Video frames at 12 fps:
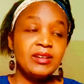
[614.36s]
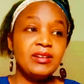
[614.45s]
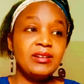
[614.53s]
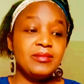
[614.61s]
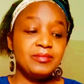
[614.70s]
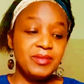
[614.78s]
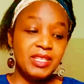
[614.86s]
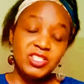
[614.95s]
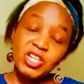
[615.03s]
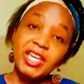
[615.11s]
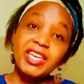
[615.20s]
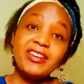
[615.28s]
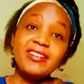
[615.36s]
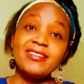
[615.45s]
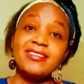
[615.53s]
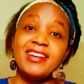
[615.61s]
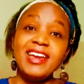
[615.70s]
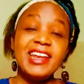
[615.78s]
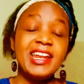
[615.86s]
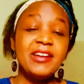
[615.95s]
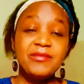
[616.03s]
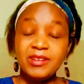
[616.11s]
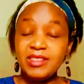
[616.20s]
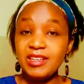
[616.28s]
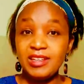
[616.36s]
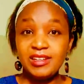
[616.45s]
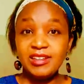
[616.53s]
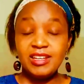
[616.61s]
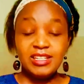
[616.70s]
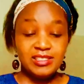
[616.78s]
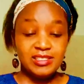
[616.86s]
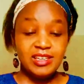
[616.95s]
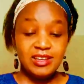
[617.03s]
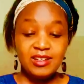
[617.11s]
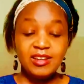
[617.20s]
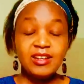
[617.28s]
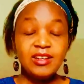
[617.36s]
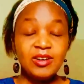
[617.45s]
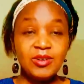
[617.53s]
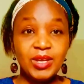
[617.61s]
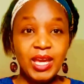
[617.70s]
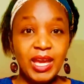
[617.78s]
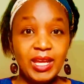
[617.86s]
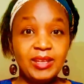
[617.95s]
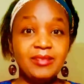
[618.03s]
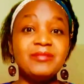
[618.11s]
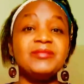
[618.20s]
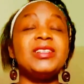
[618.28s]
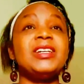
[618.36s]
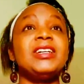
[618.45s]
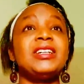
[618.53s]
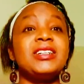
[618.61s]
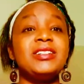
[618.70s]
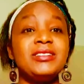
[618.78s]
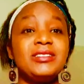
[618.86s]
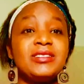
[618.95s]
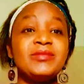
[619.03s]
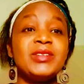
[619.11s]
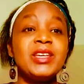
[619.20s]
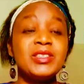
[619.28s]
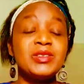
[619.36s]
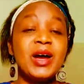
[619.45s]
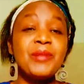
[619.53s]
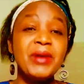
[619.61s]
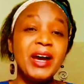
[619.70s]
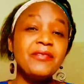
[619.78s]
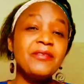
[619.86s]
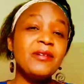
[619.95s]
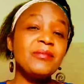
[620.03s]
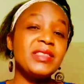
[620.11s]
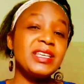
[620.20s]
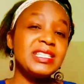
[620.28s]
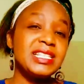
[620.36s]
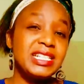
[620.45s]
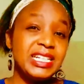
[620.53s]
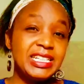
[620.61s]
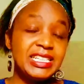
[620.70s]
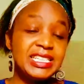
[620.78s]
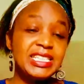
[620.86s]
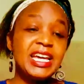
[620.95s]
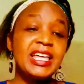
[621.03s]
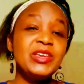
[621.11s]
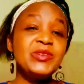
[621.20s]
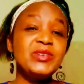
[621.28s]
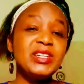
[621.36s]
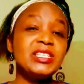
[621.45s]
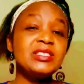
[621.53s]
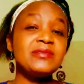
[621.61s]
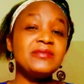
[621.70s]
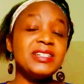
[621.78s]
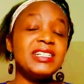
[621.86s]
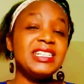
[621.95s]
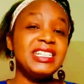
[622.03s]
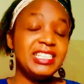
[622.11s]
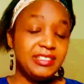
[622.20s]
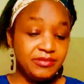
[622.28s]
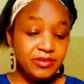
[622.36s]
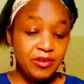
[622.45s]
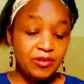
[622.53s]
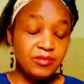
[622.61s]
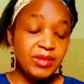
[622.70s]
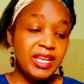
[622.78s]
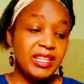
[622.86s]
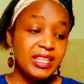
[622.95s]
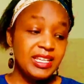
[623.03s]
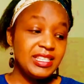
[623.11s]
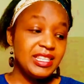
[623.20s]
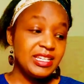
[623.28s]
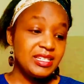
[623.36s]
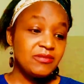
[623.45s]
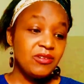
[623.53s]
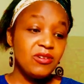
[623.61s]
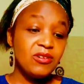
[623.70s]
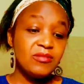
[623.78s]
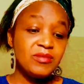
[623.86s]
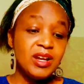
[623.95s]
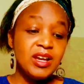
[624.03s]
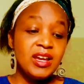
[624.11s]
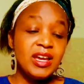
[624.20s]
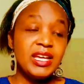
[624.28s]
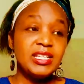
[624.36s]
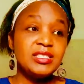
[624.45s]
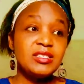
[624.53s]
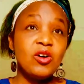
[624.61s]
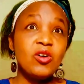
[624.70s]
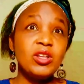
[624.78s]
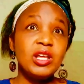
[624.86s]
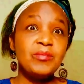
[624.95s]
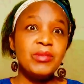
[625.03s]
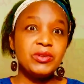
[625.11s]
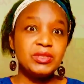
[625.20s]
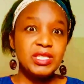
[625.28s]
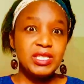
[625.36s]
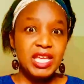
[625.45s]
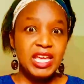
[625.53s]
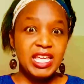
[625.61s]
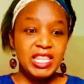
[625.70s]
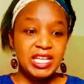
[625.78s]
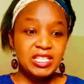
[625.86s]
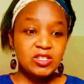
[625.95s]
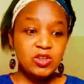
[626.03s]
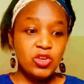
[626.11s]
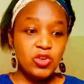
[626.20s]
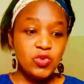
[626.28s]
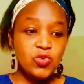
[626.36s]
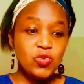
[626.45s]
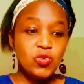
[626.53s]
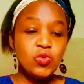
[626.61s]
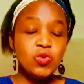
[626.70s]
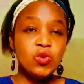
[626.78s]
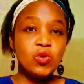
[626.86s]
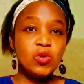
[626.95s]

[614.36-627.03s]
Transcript: um, the checking and everything is okay. Good. So apart from this list, you need to fill in a form. And in this form, it's all about saying that you